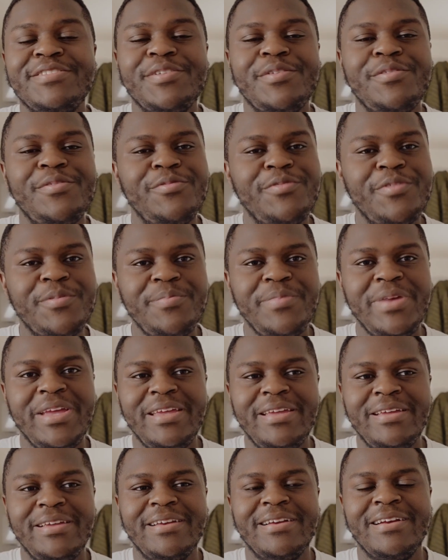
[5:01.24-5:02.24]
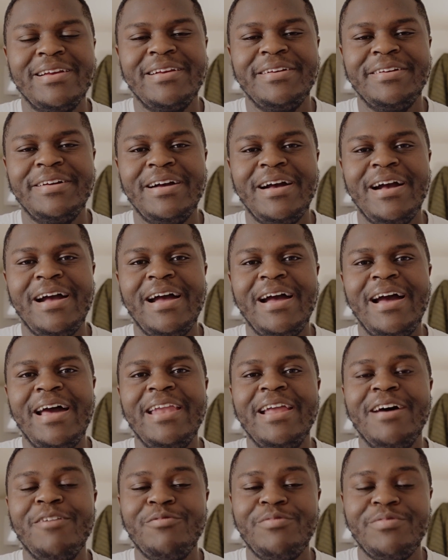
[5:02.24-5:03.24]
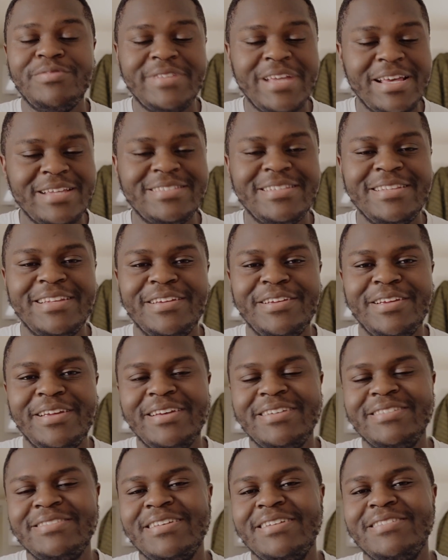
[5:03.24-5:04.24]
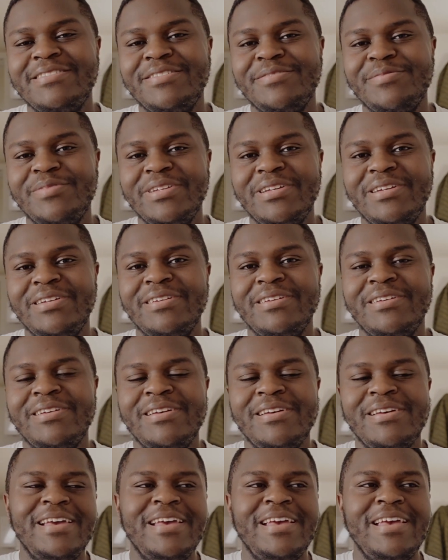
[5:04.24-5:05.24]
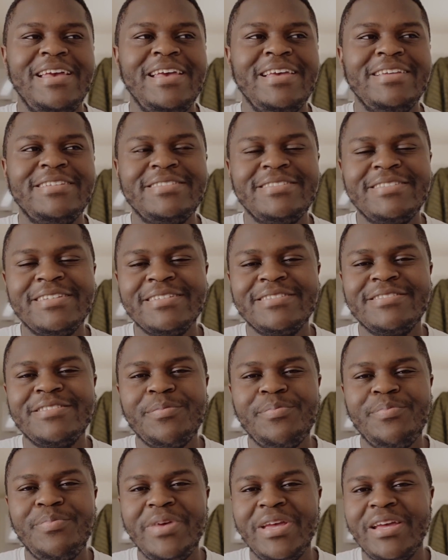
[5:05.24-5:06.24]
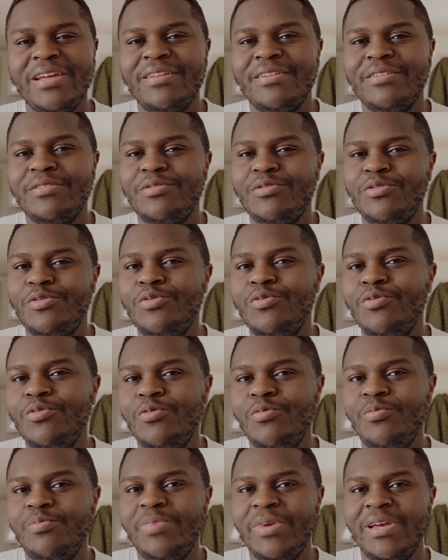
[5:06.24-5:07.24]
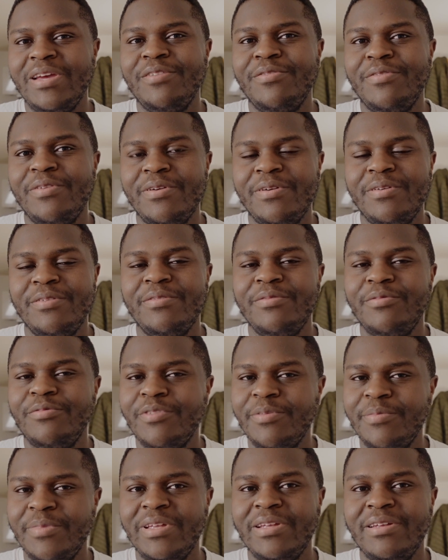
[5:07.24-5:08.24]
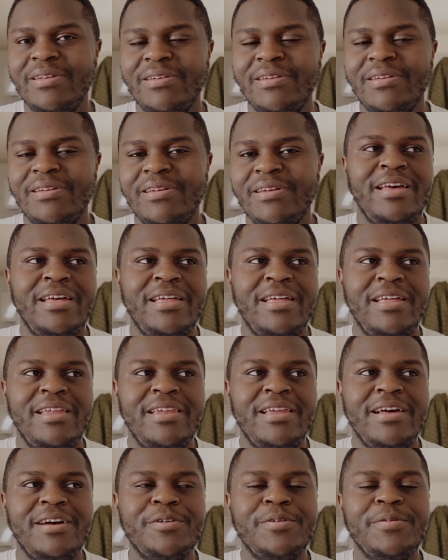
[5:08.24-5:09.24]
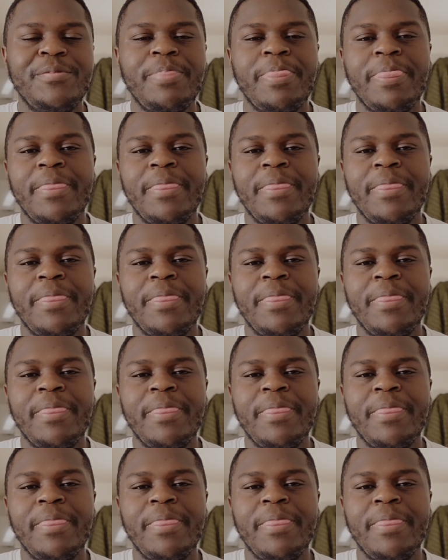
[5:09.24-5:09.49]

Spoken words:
for me, and I've tested it extensively, it's just a bit too big for me. Now,